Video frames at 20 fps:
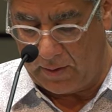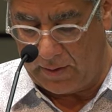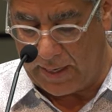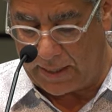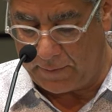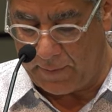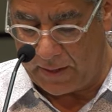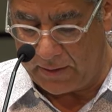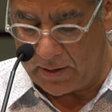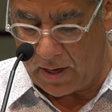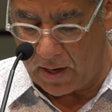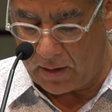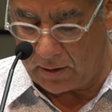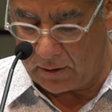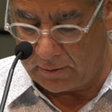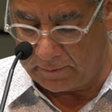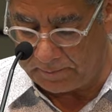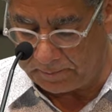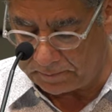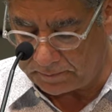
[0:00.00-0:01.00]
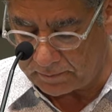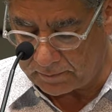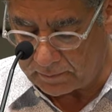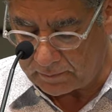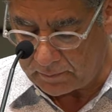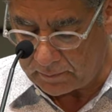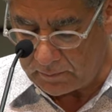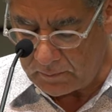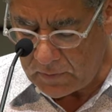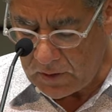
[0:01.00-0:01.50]
like my daughter
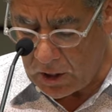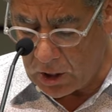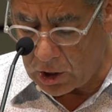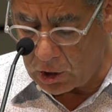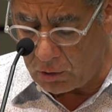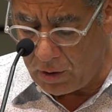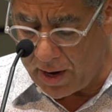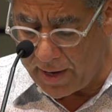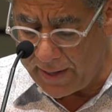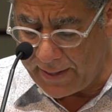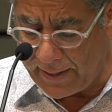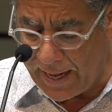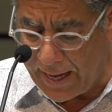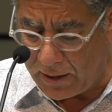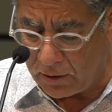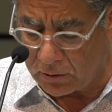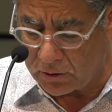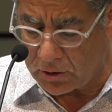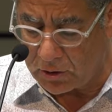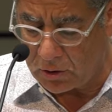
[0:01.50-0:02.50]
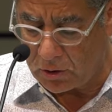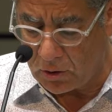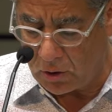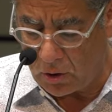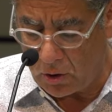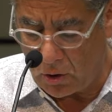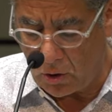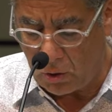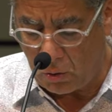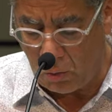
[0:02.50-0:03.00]
crying out,
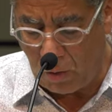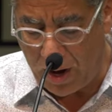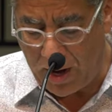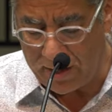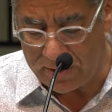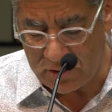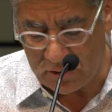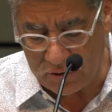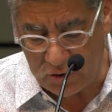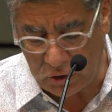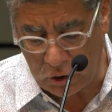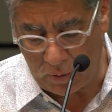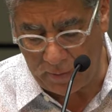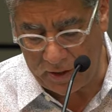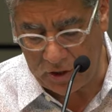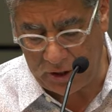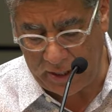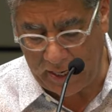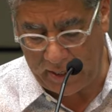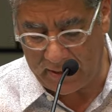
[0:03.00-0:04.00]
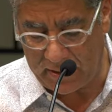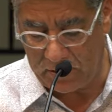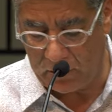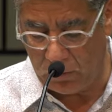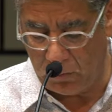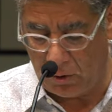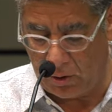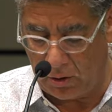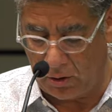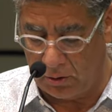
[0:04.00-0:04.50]
Why is there so much hate in
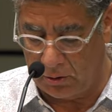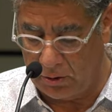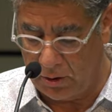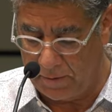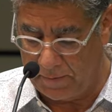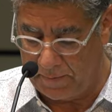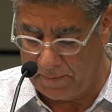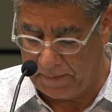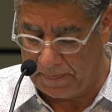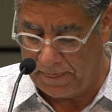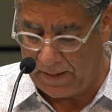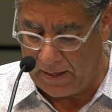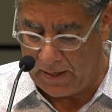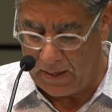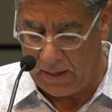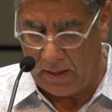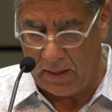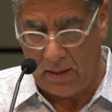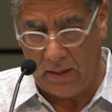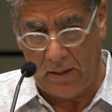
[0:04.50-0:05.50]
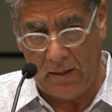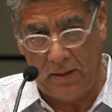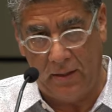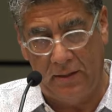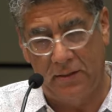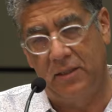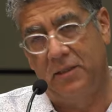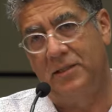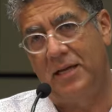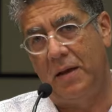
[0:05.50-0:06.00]
the world?
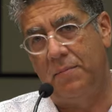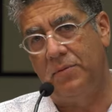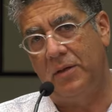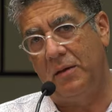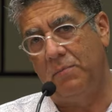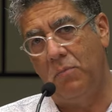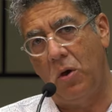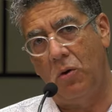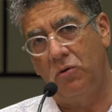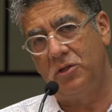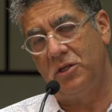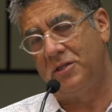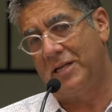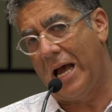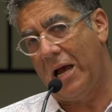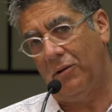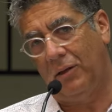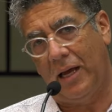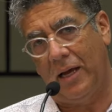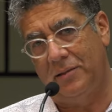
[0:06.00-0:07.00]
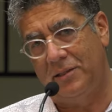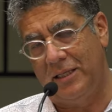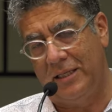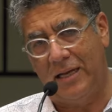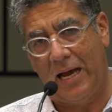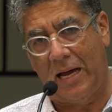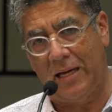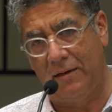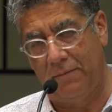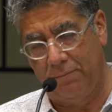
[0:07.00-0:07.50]
It's the same thing Moses outlines. He
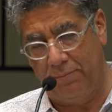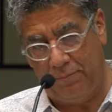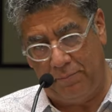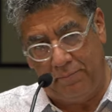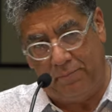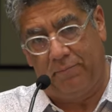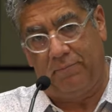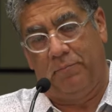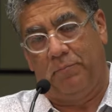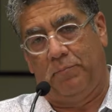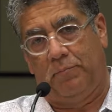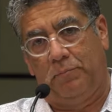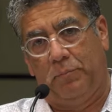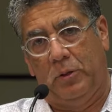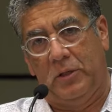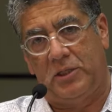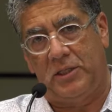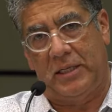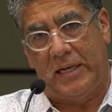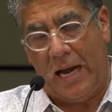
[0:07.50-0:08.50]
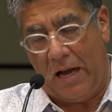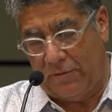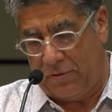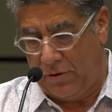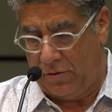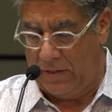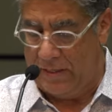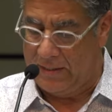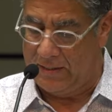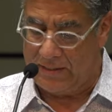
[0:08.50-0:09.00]
kind of puts it out
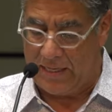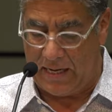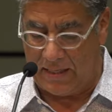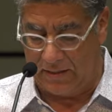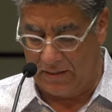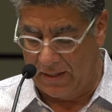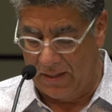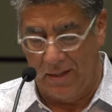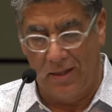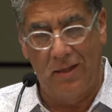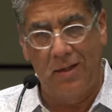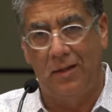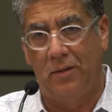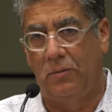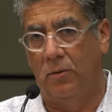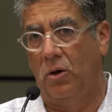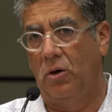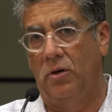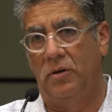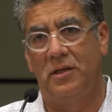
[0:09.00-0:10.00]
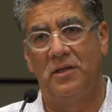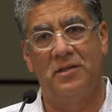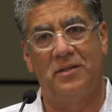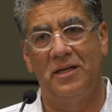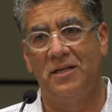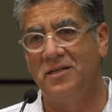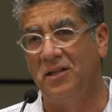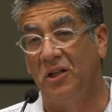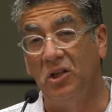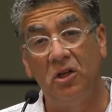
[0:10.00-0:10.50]
there and he says, Well, this
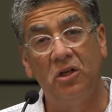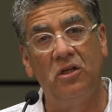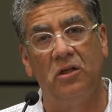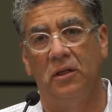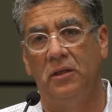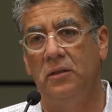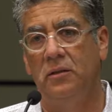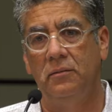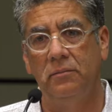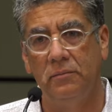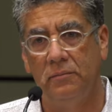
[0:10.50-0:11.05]
doesn't look good.